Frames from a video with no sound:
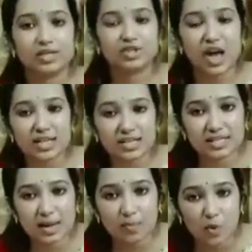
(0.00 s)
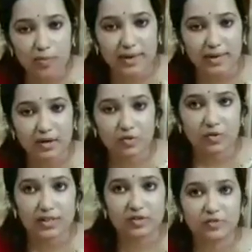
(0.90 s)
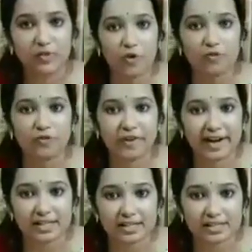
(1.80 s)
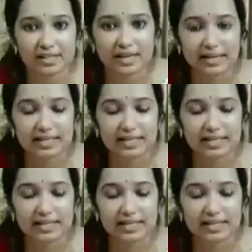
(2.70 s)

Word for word: Just the moment when the four friends